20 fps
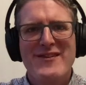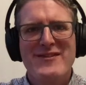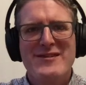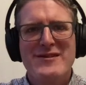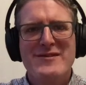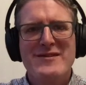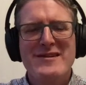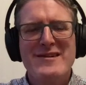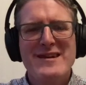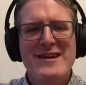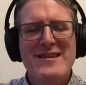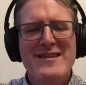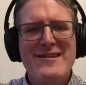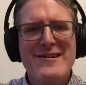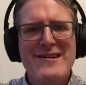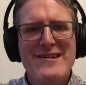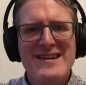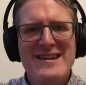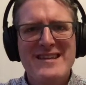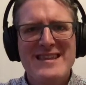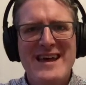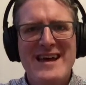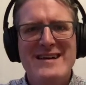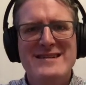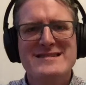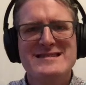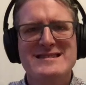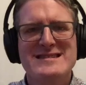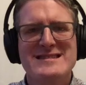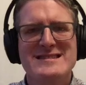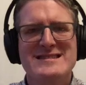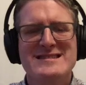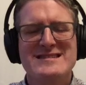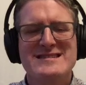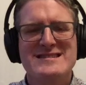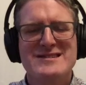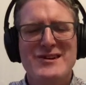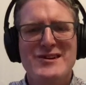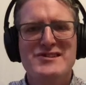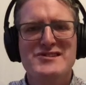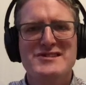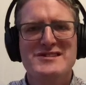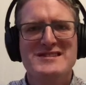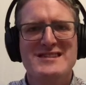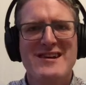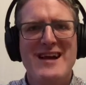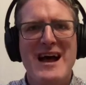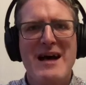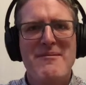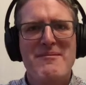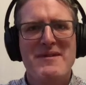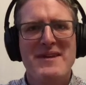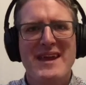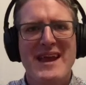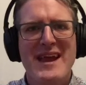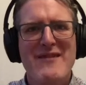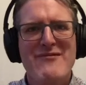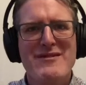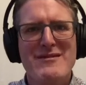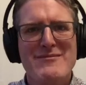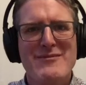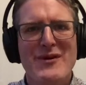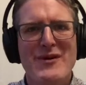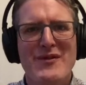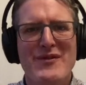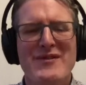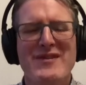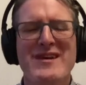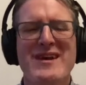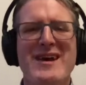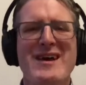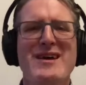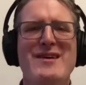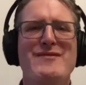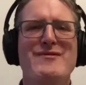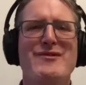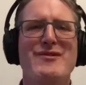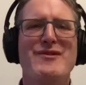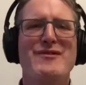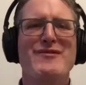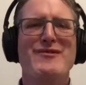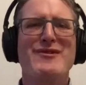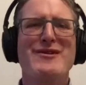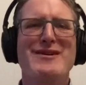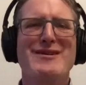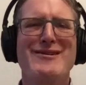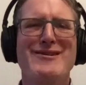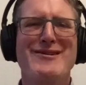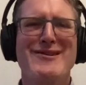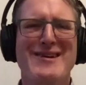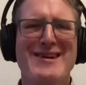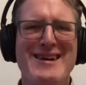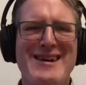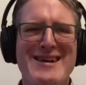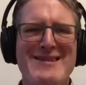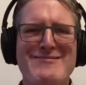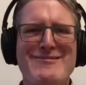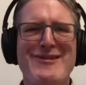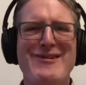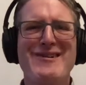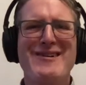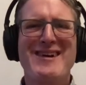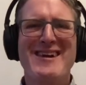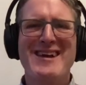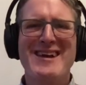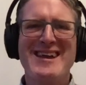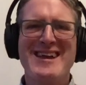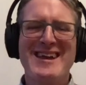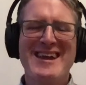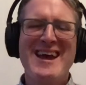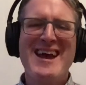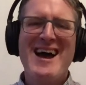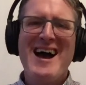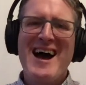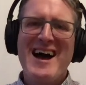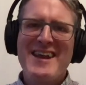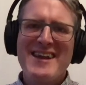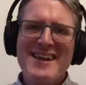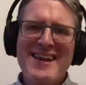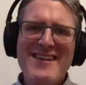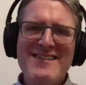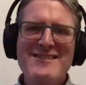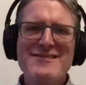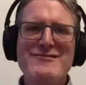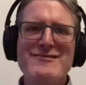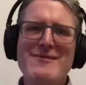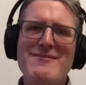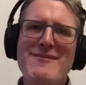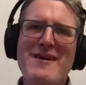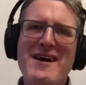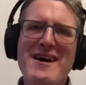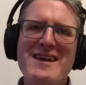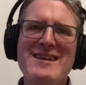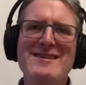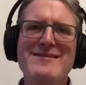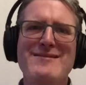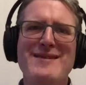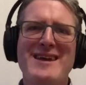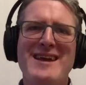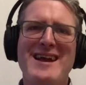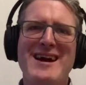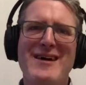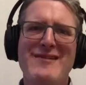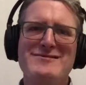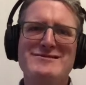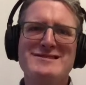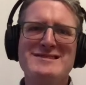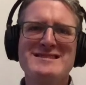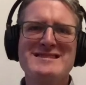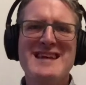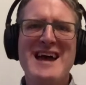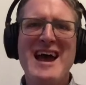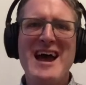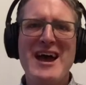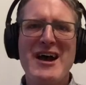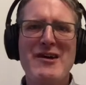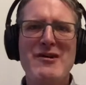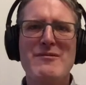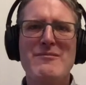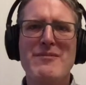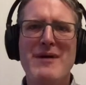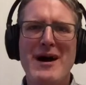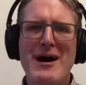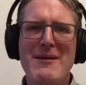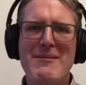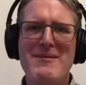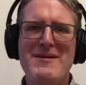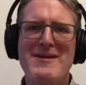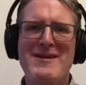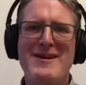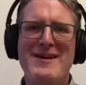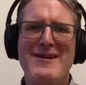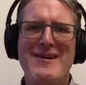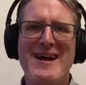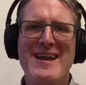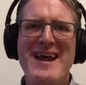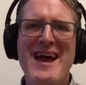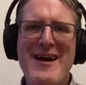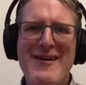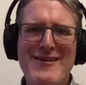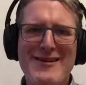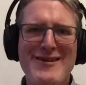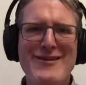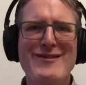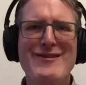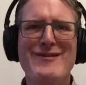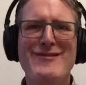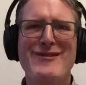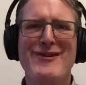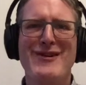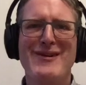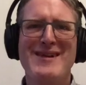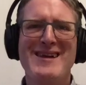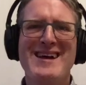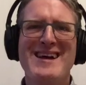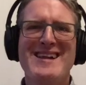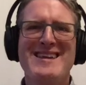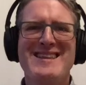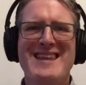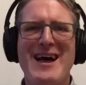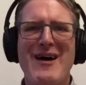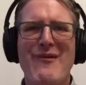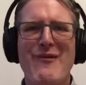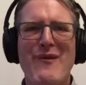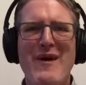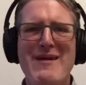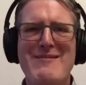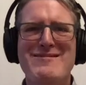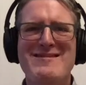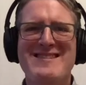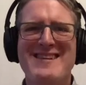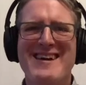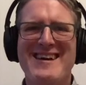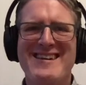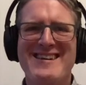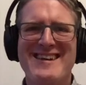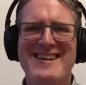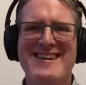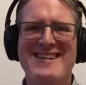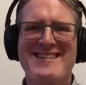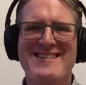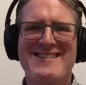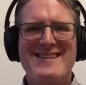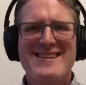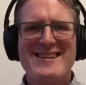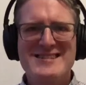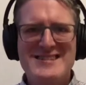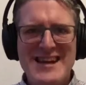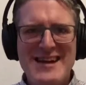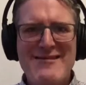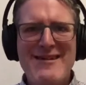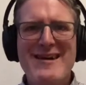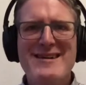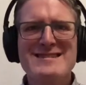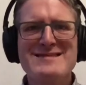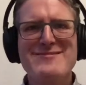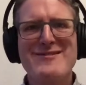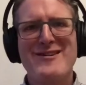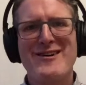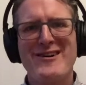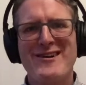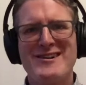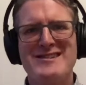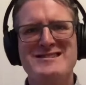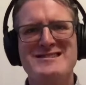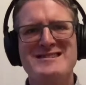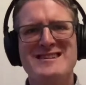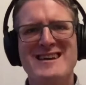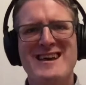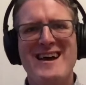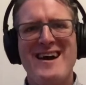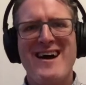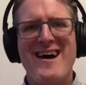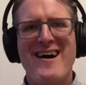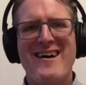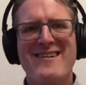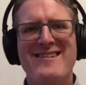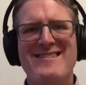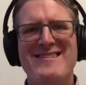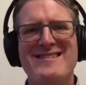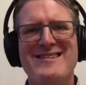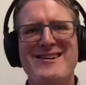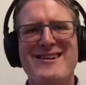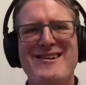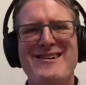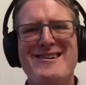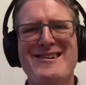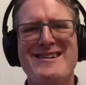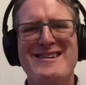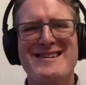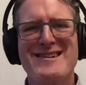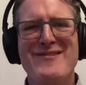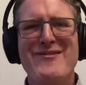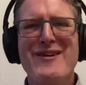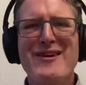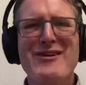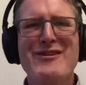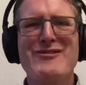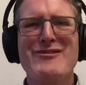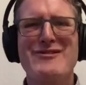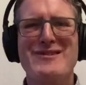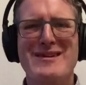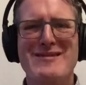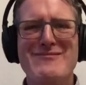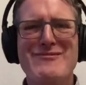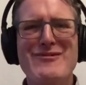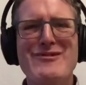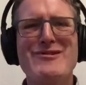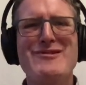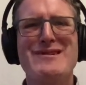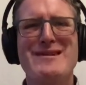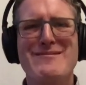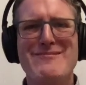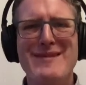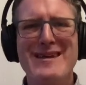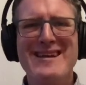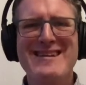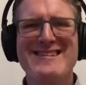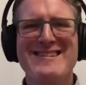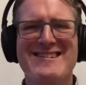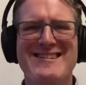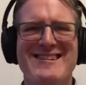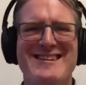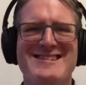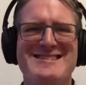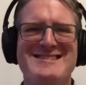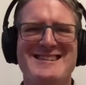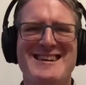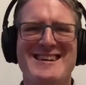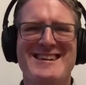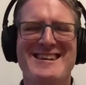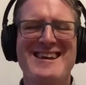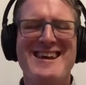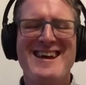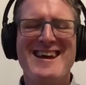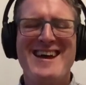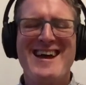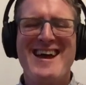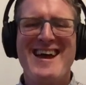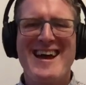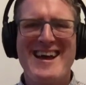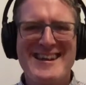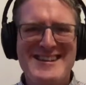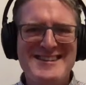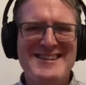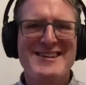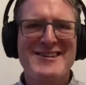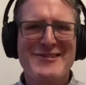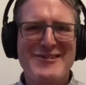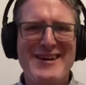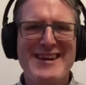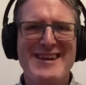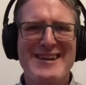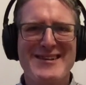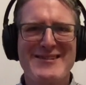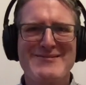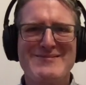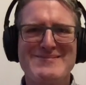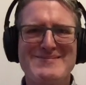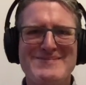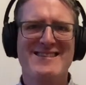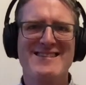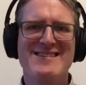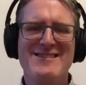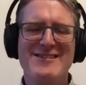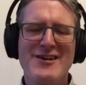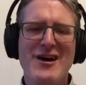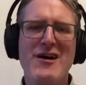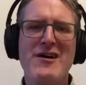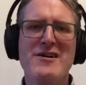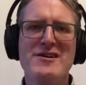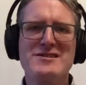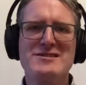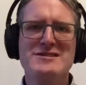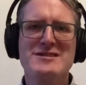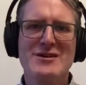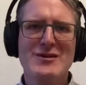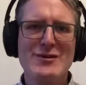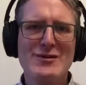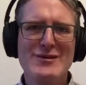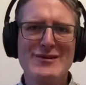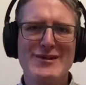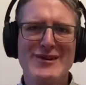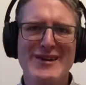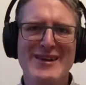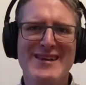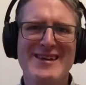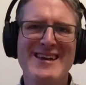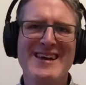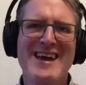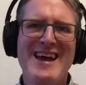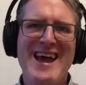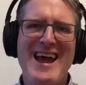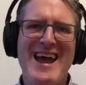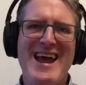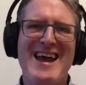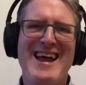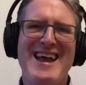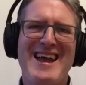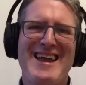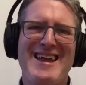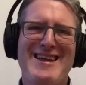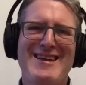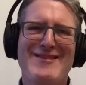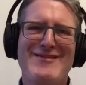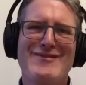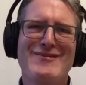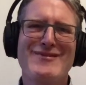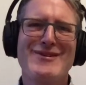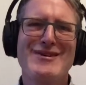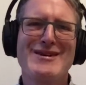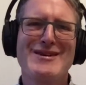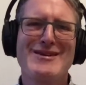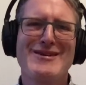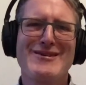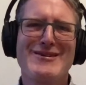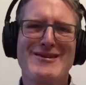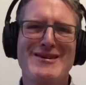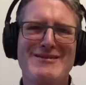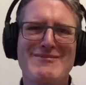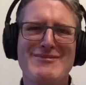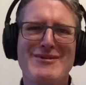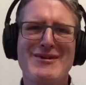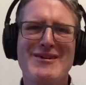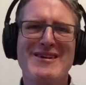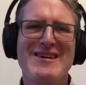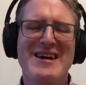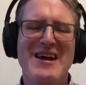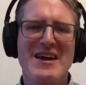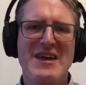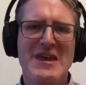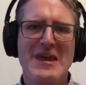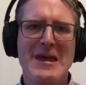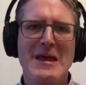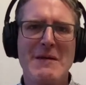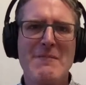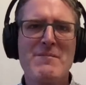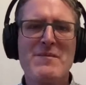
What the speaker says: So nearly 30,000 searches are happening every month for folklore.ie. And I guess it reminded me of just how popular and how useful that website is. Tá sé rausmarás agus chur na figúrí móra níosnach sin é sin na gcuineadm. Is áis úntach é folklore.ie.